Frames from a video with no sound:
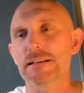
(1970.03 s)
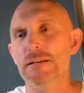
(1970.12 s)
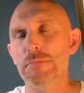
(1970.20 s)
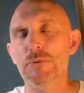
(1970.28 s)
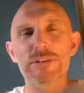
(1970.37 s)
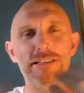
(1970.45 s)

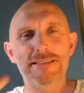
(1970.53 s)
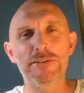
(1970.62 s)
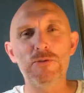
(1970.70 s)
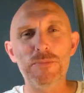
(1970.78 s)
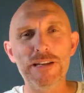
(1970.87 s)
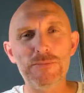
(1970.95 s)
But we still
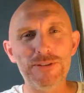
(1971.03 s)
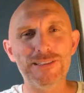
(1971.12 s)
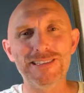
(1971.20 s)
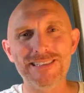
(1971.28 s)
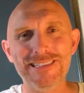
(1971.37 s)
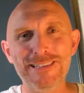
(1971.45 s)
will be able
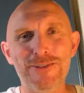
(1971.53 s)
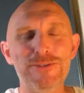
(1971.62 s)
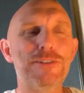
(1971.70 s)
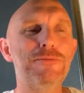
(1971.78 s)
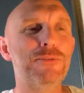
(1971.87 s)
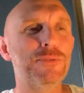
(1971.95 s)
to see our
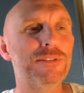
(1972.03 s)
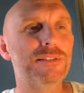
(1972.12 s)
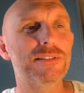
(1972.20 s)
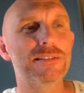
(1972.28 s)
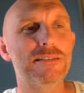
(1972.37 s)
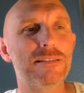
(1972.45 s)
loved
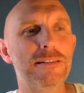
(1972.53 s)
ones.